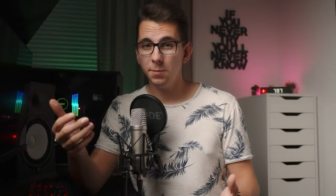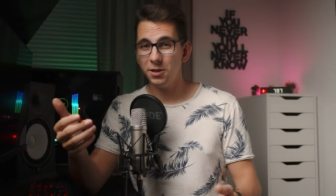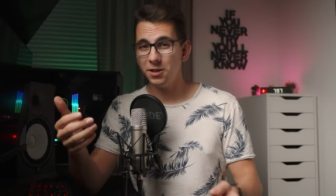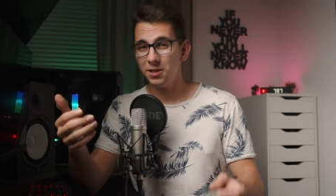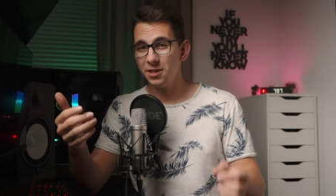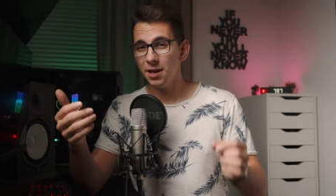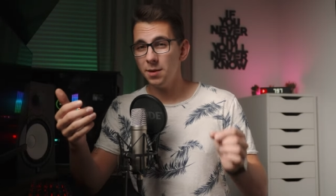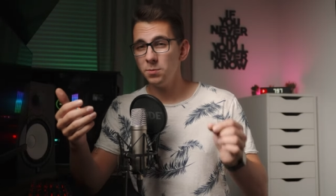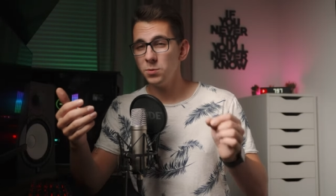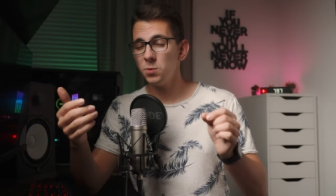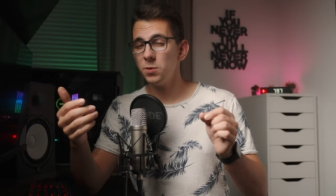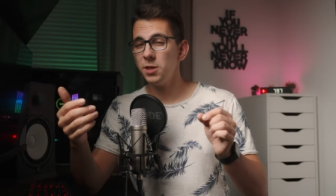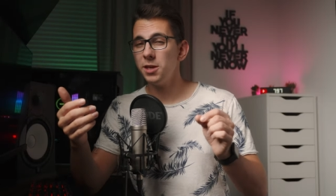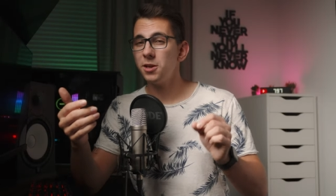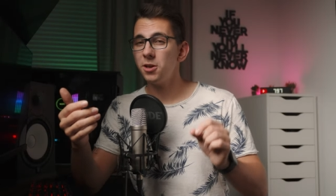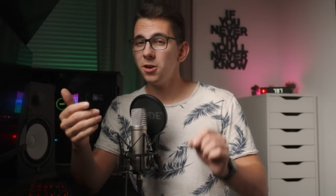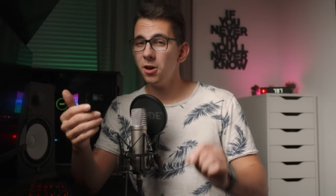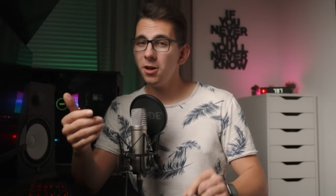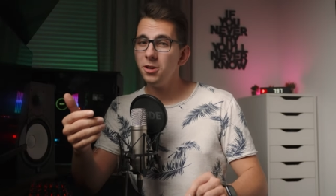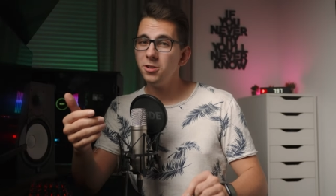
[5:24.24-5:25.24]
but it comes with a
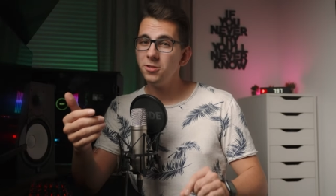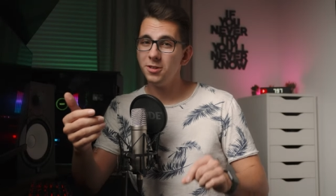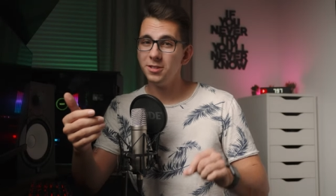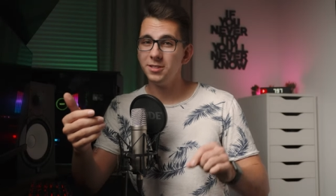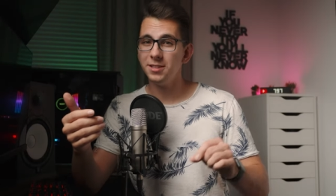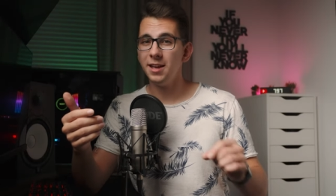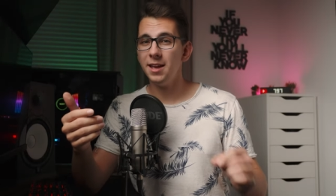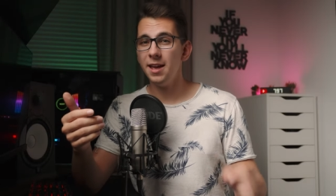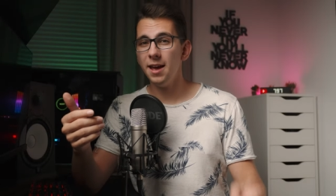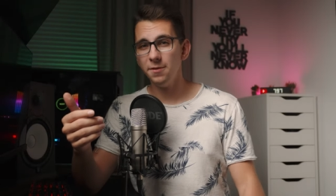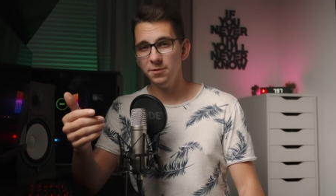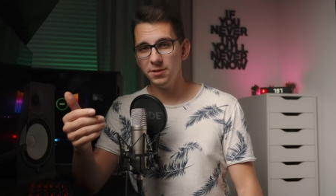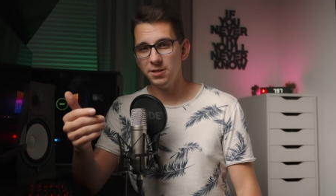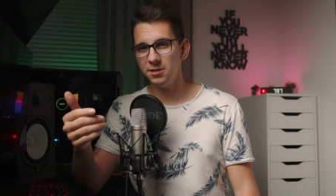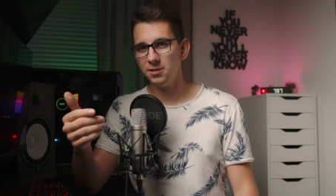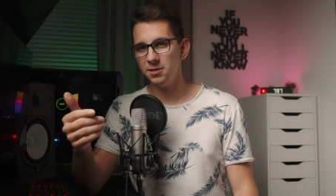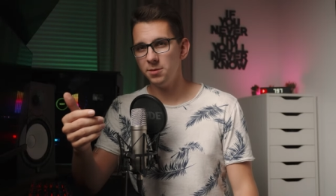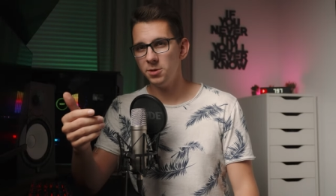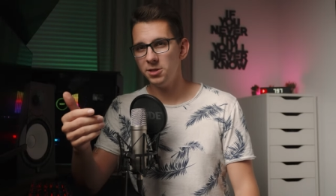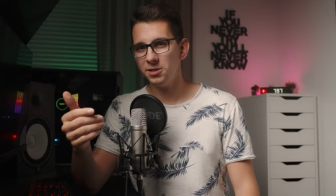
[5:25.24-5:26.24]
contrast A F
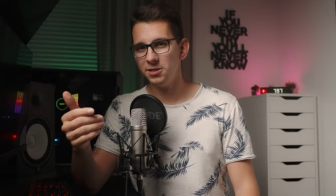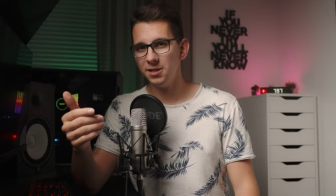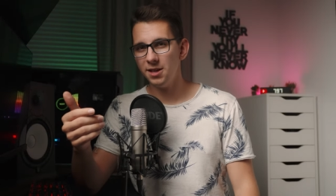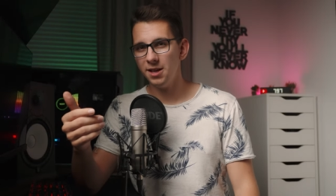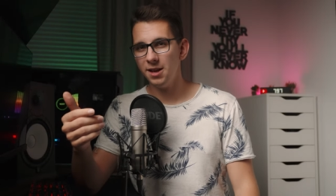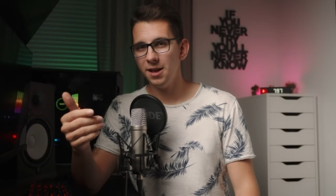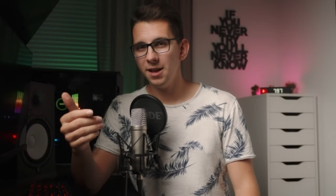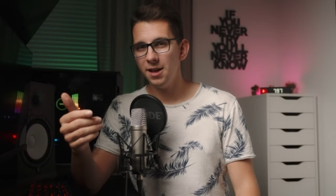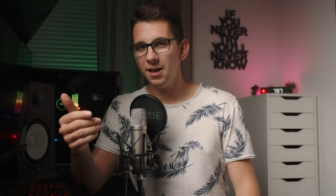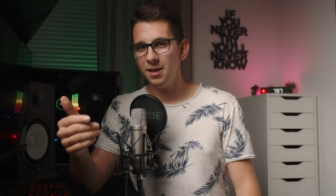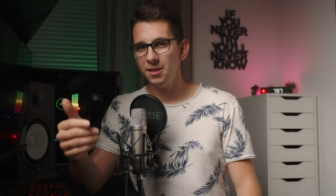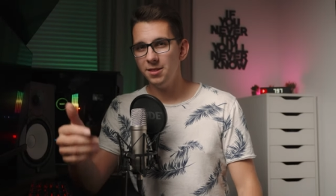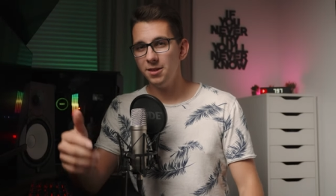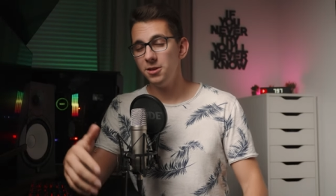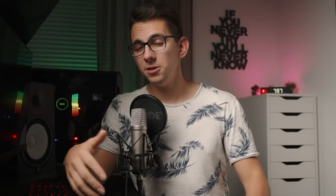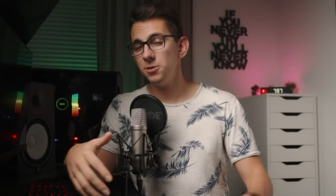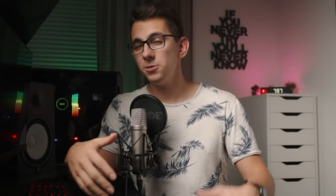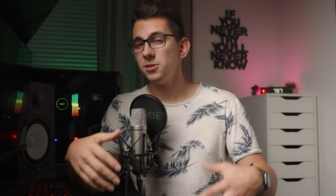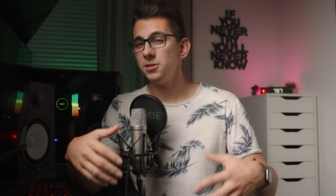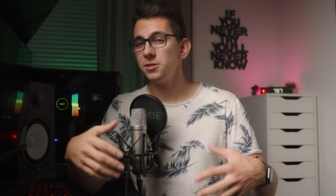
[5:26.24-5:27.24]
system instead that
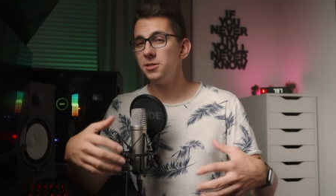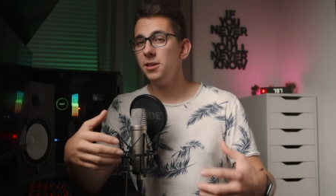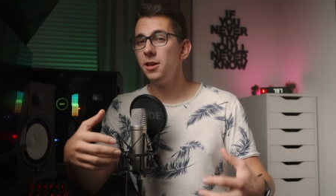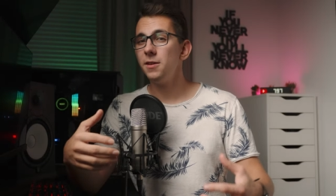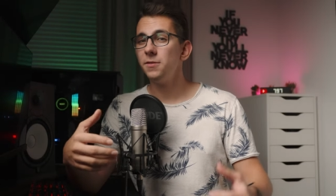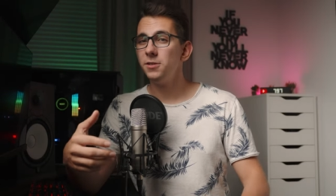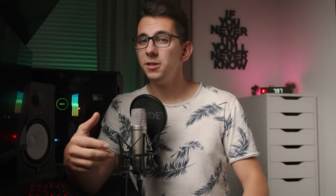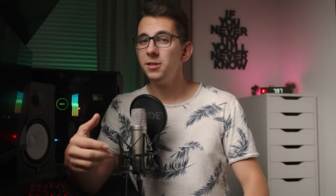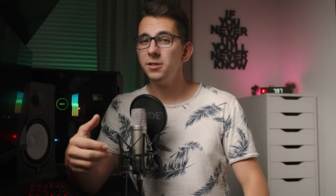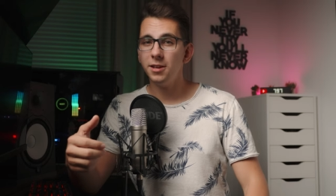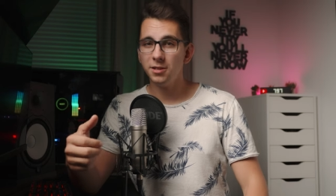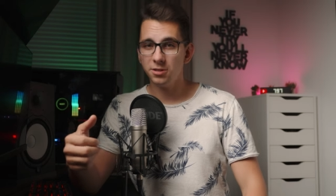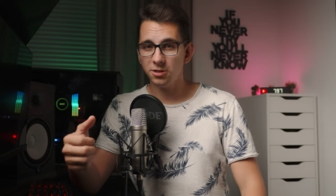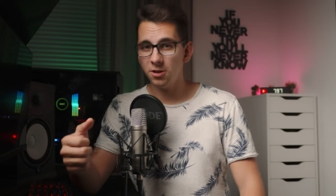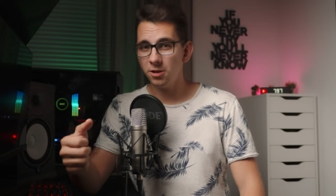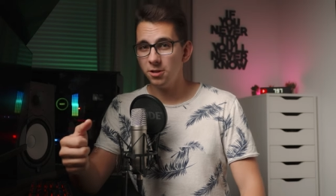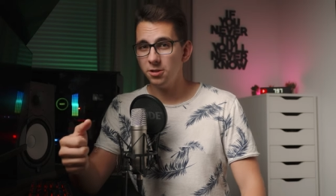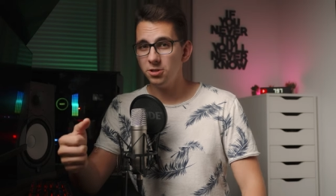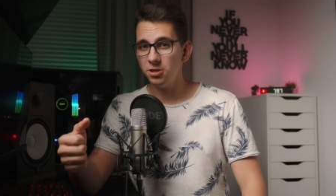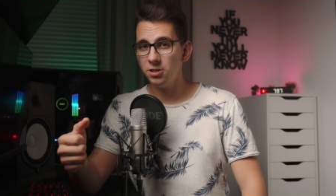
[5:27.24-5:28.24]
uses D F D
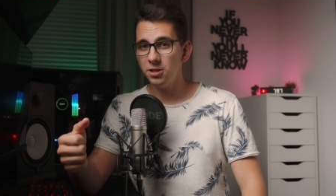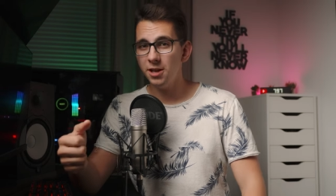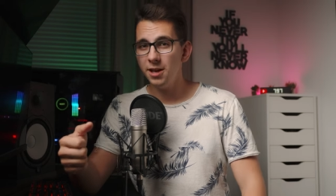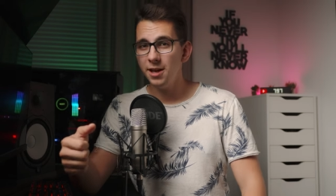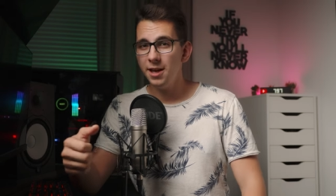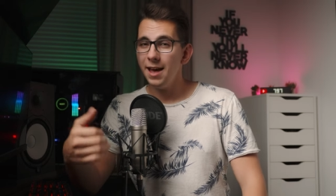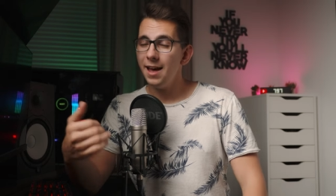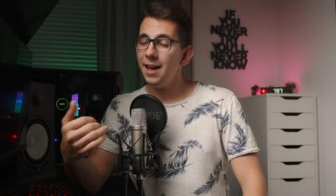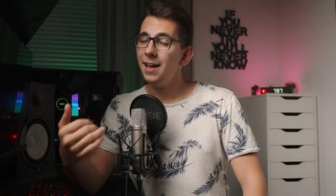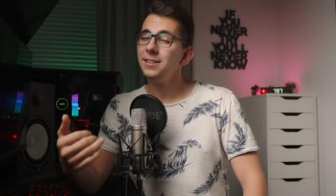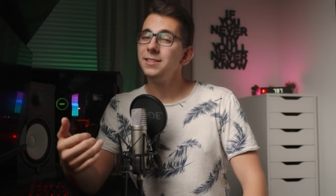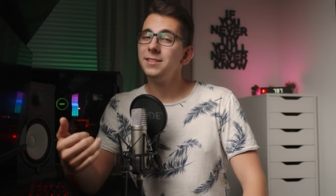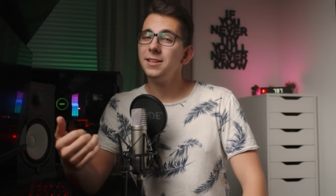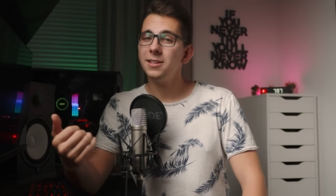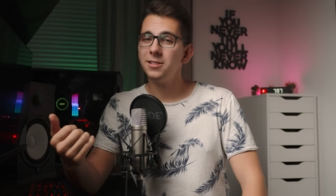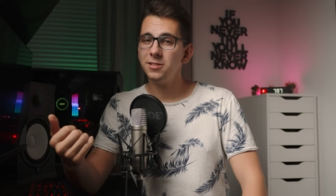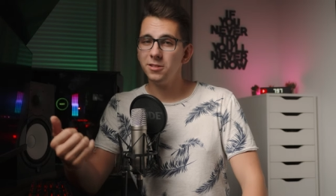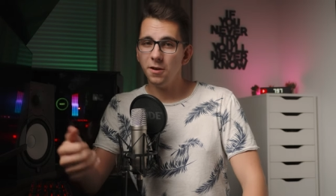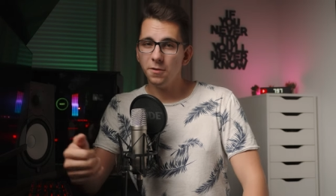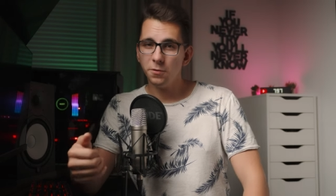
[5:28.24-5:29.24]
technology and a
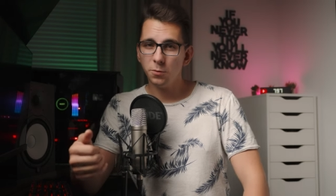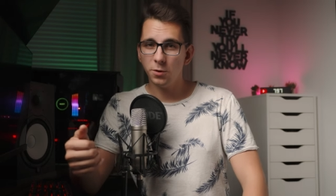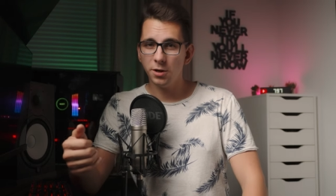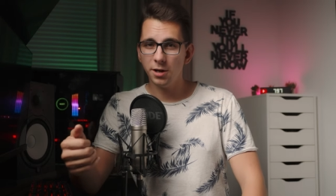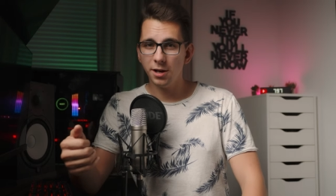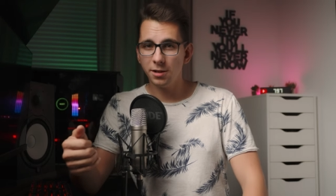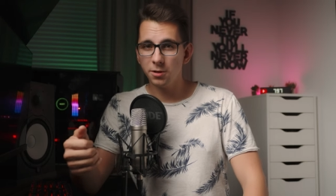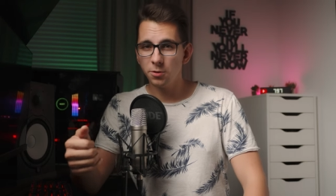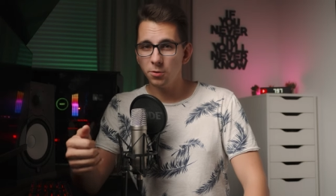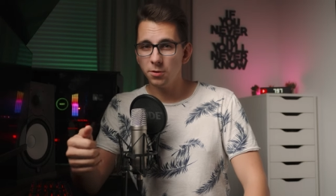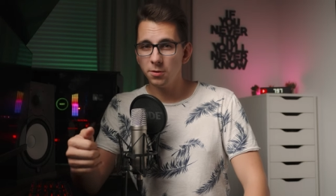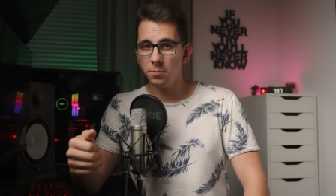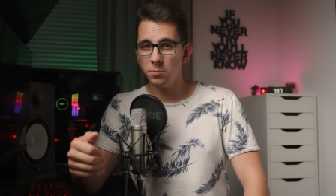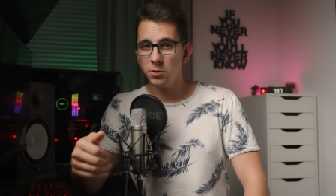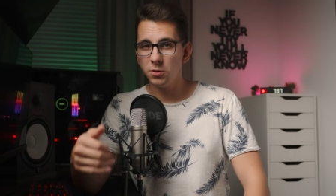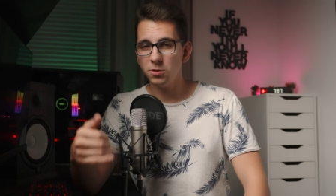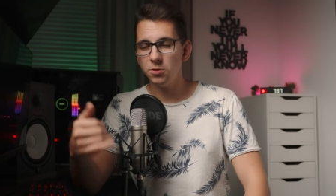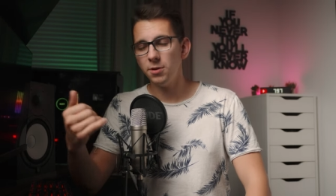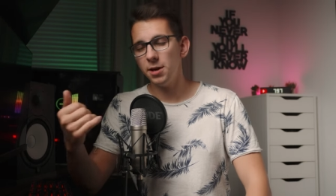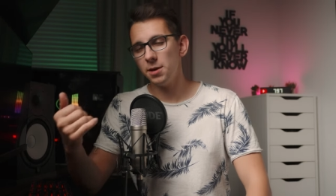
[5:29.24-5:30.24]
software algorithm
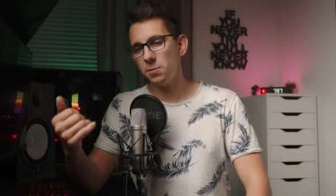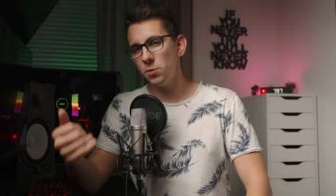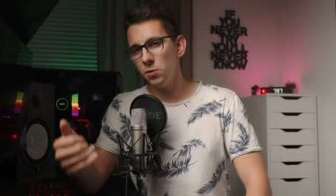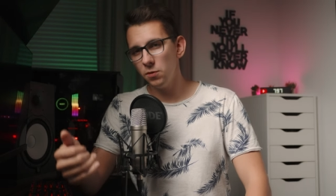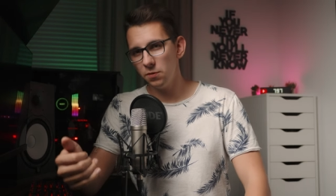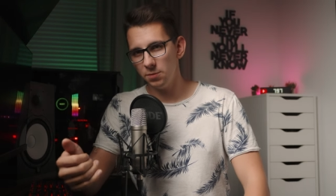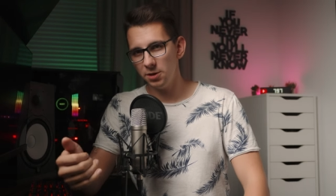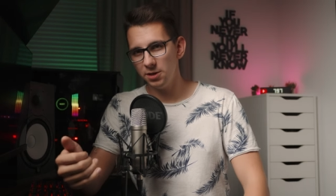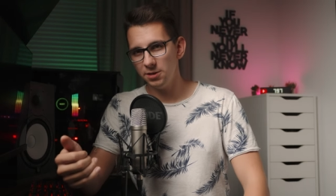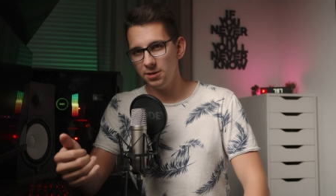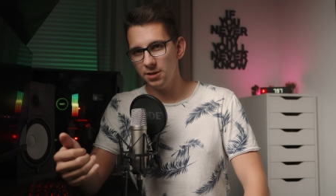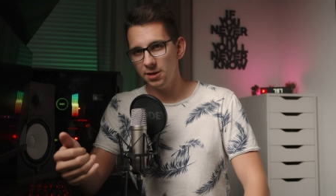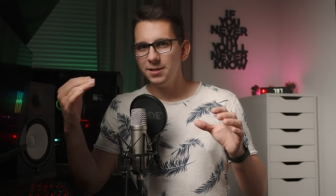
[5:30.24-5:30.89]
to track movement.